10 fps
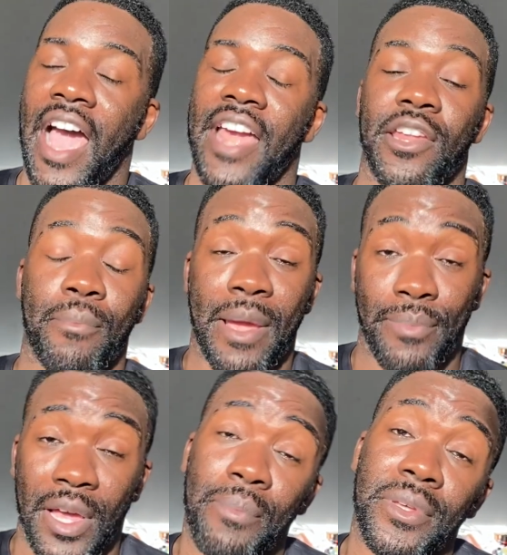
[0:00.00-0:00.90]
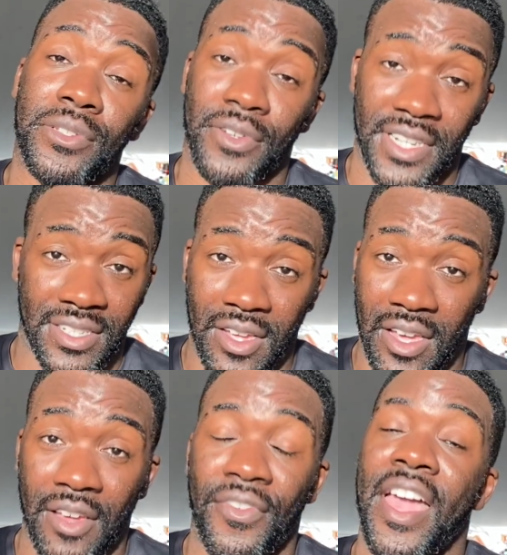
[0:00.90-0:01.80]
I know my purpose on this
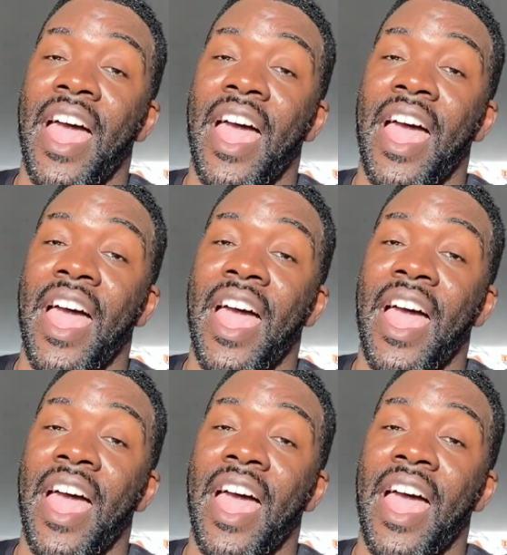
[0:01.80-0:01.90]
earth.